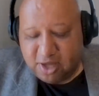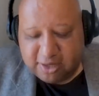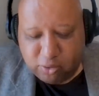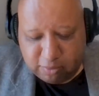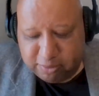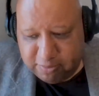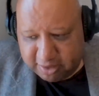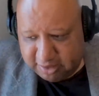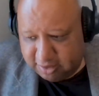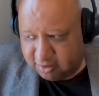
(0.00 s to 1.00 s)
a lot of corporate
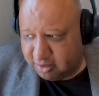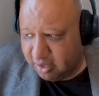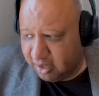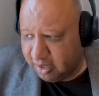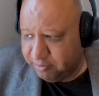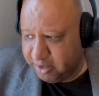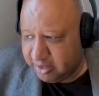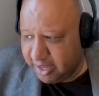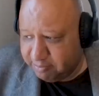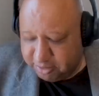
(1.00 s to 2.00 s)
money here. Uh, the
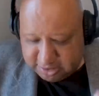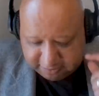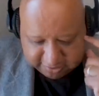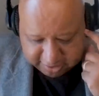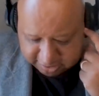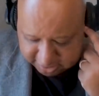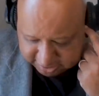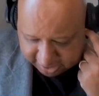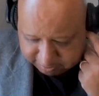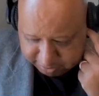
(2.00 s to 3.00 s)
Atlanta Police Foundation
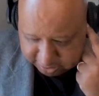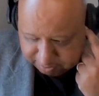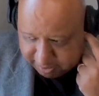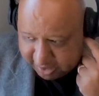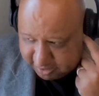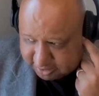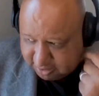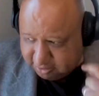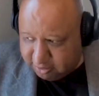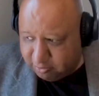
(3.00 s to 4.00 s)
has got a bunch of banks,
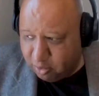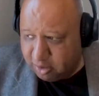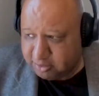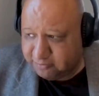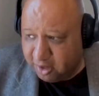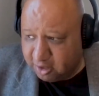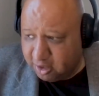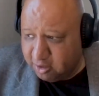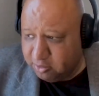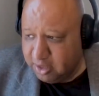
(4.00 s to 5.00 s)
including Wells
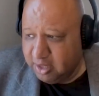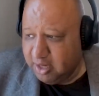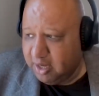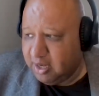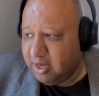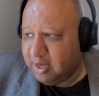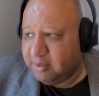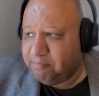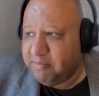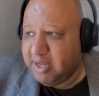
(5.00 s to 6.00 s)
Fargo.
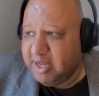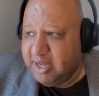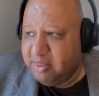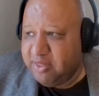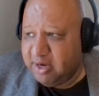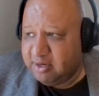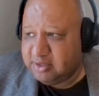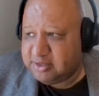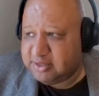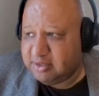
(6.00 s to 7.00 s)
Um,
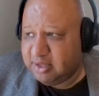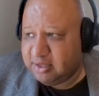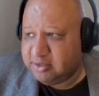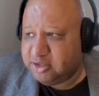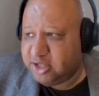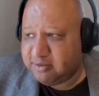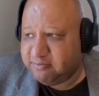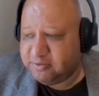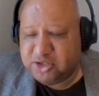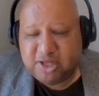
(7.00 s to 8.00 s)
there's uh, Chick
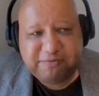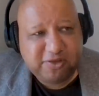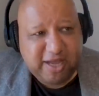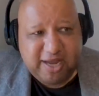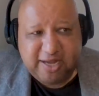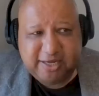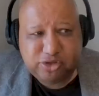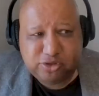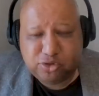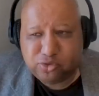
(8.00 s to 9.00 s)
Chick Fil A,
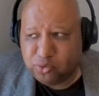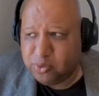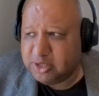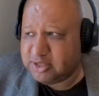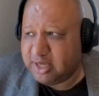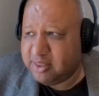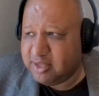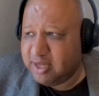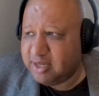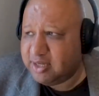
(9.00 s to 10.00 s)
Truist, I
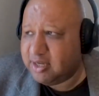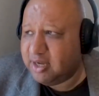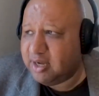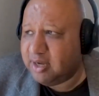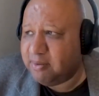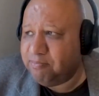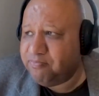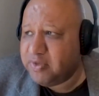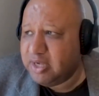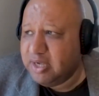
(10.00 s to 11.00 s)
think, um,